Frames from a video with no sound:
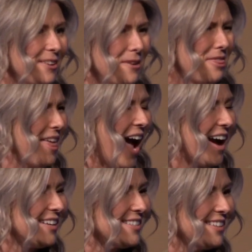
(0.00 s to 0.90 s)
with
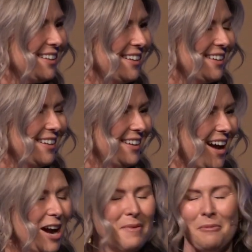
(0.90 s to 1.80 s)
that.
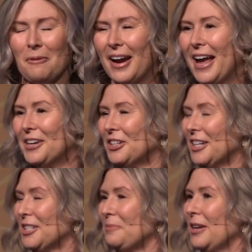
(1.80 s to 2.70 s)
I remember when I
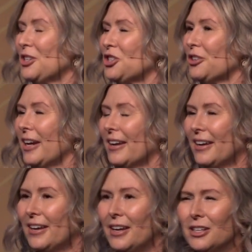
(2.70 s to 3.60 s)
entered into ministry,
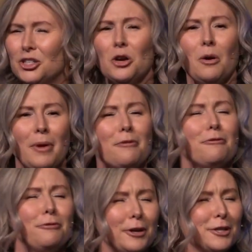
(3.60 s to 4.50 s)
do you know what my
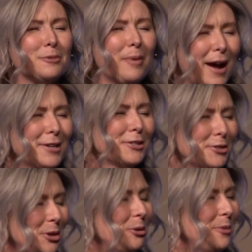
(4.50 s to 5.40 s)
first
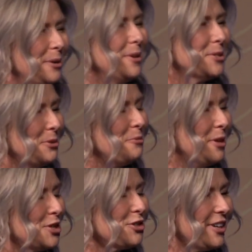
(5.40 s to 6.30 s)
pastor told me in my school of
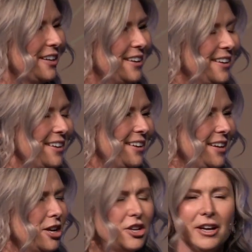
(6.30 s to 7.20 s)
ministry?
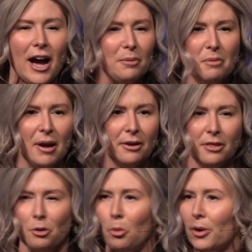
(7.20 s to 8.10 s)
You gotta be better
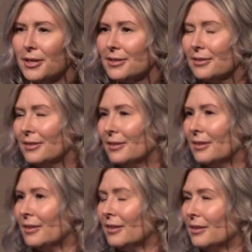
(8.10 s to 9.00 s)
than the boys.
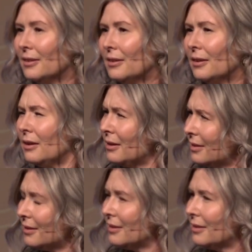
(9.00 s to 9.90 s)
Do
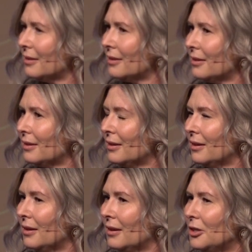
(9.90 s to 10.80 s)

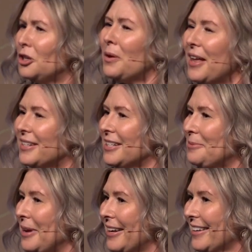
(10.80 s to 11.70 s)
you know what that did
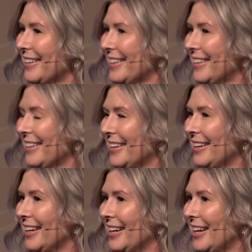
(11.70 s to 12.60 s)
to me?
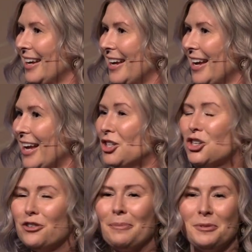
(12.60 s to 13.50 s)
It
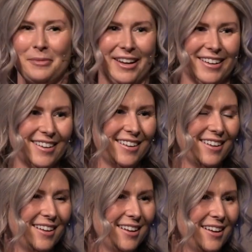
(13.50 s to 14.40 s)
stripped me
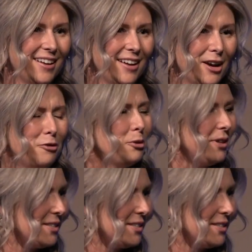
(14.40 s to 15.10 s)
of who